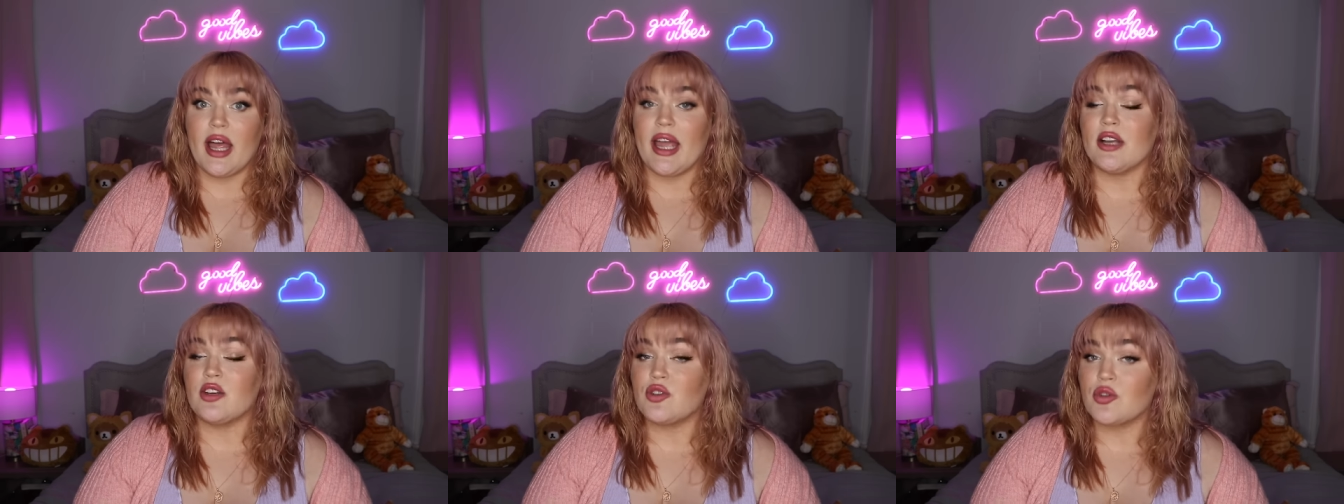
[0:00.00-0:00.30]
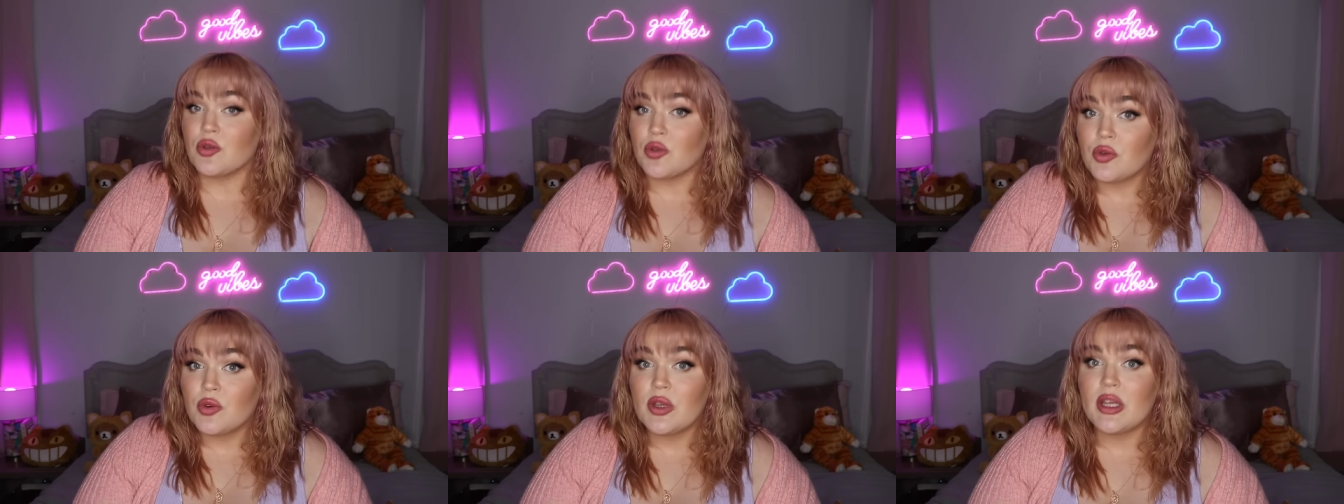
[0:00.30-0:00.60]
I
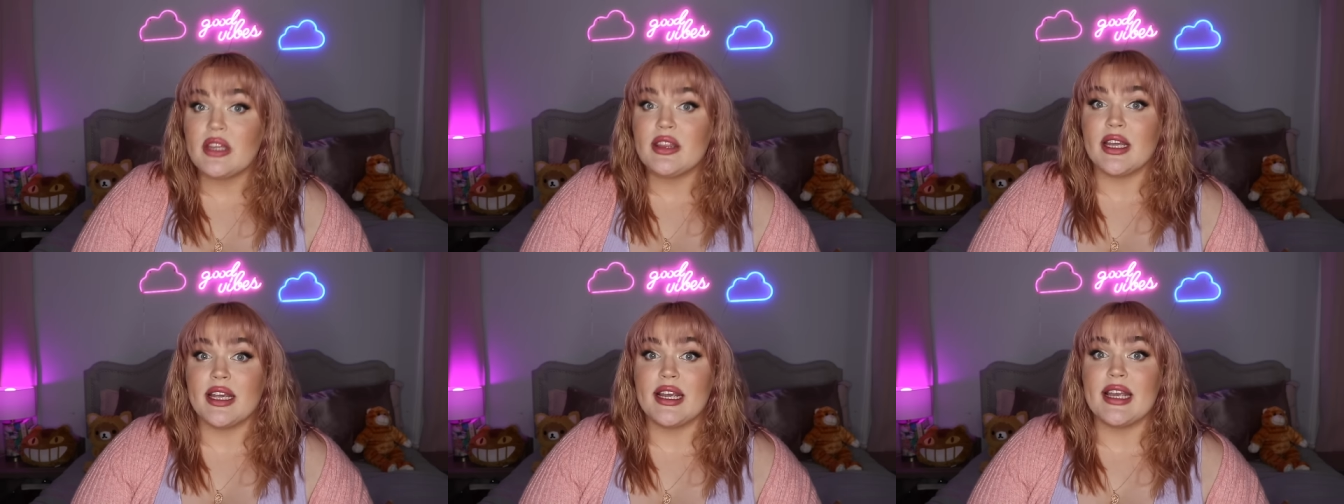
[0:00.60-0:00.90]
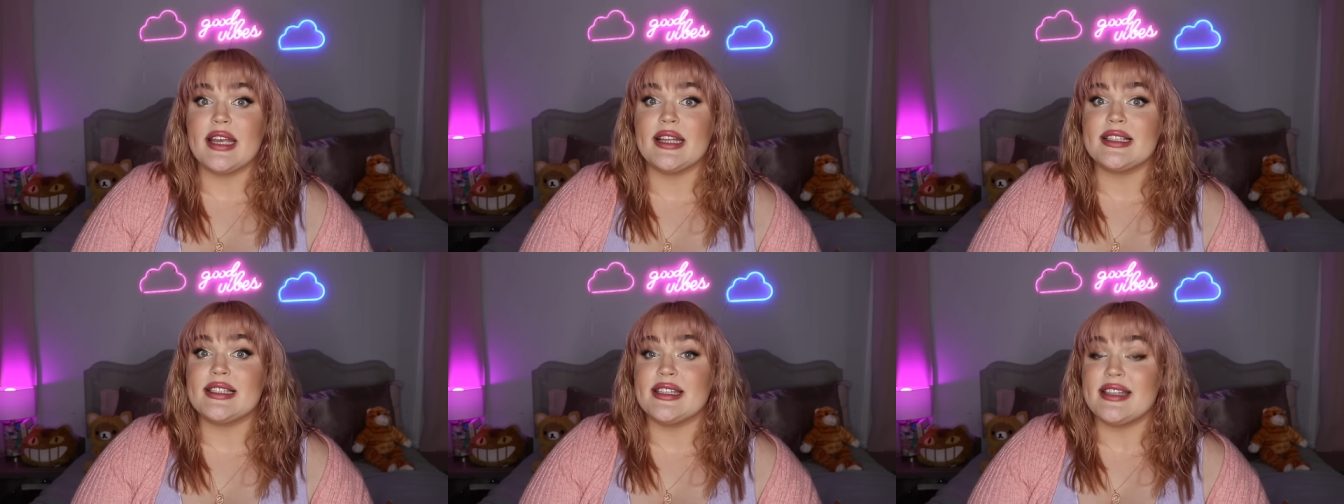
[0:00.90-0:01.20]
truly think
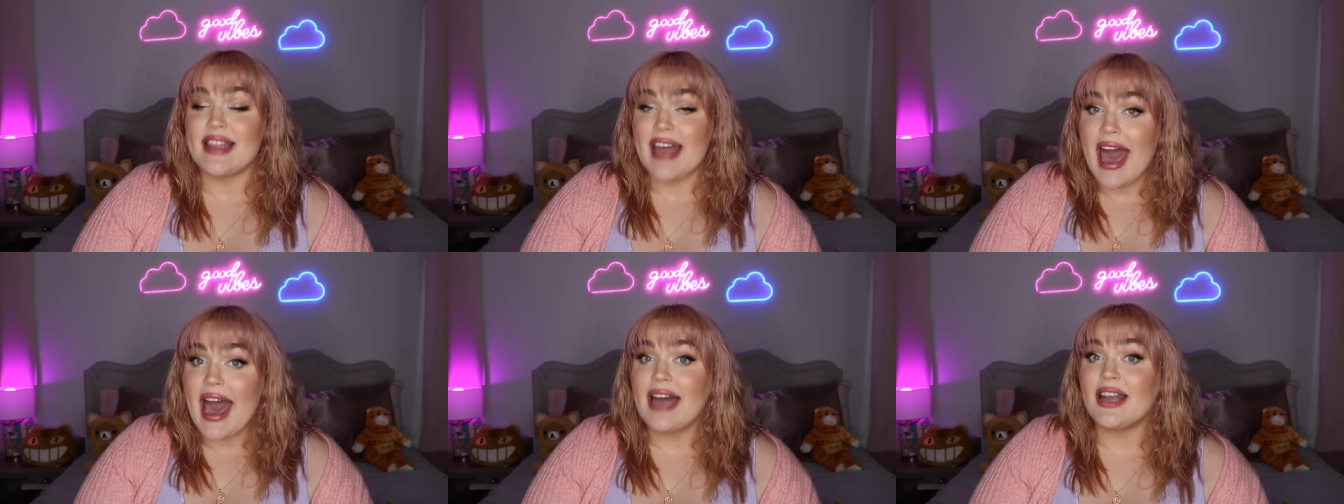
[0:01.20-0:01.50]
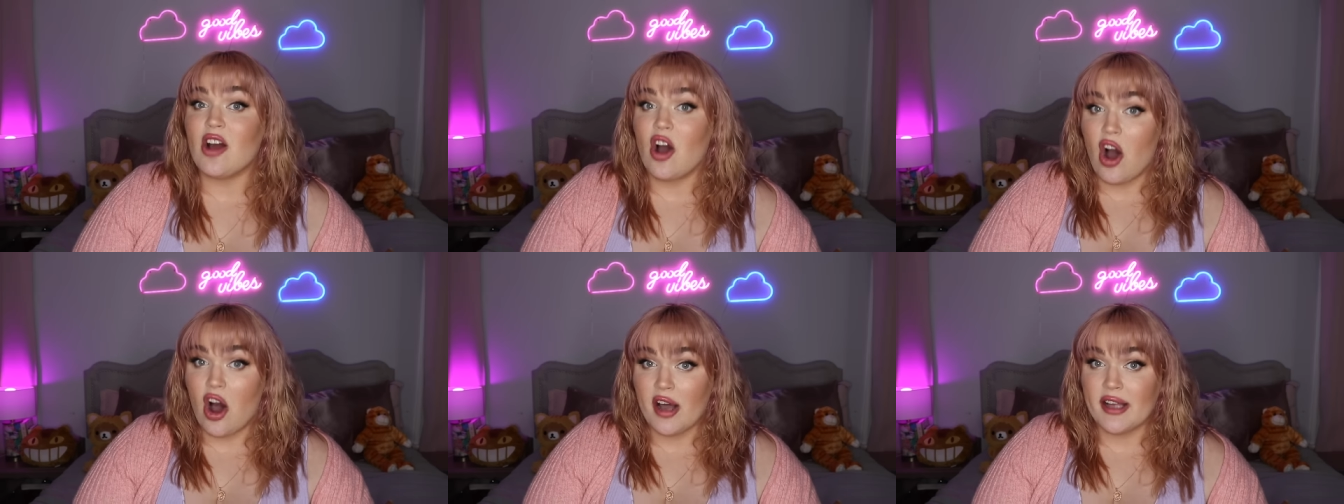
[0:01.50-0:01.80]
it's that
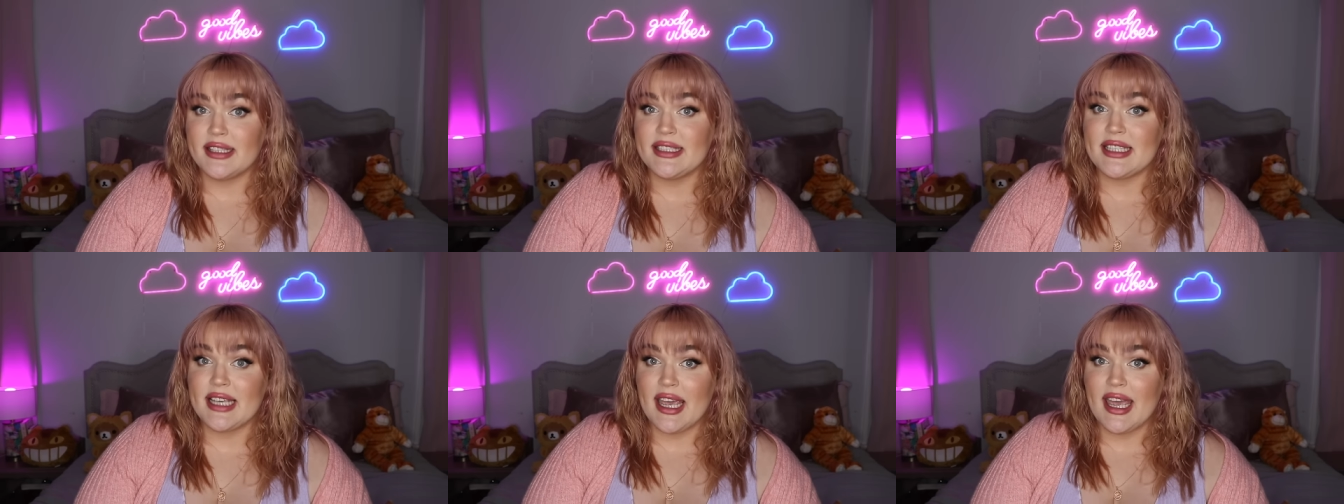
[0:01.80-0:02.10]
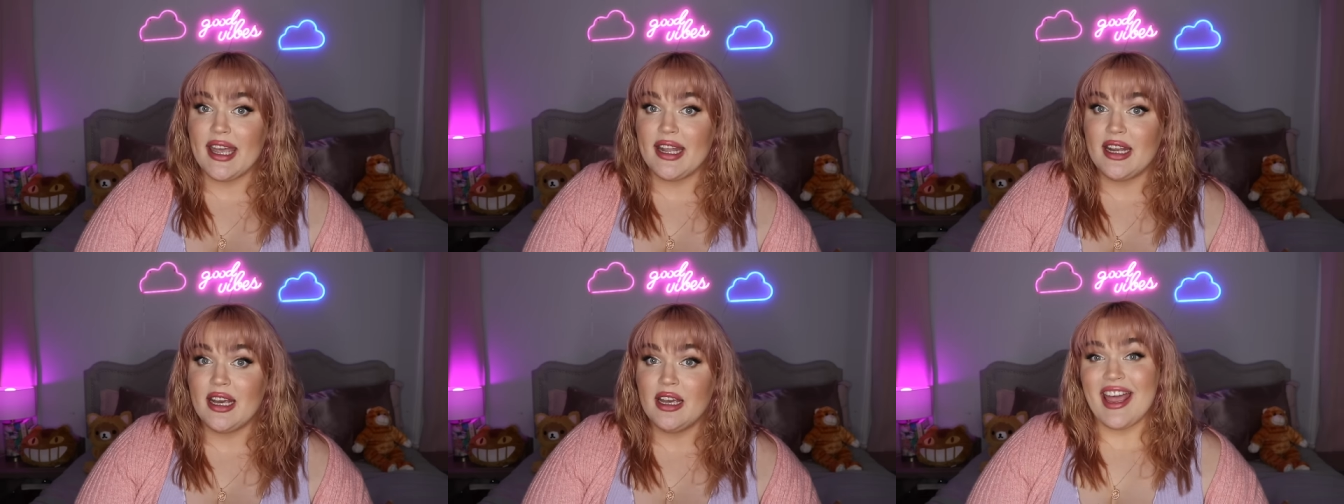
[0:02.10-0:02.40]

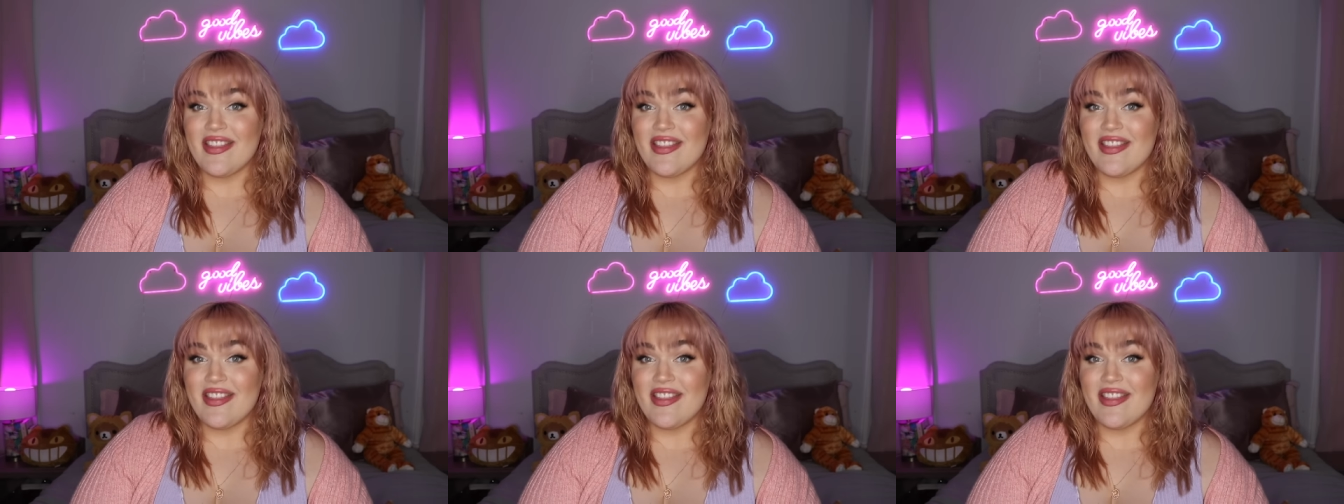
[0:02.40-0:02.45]
haunted,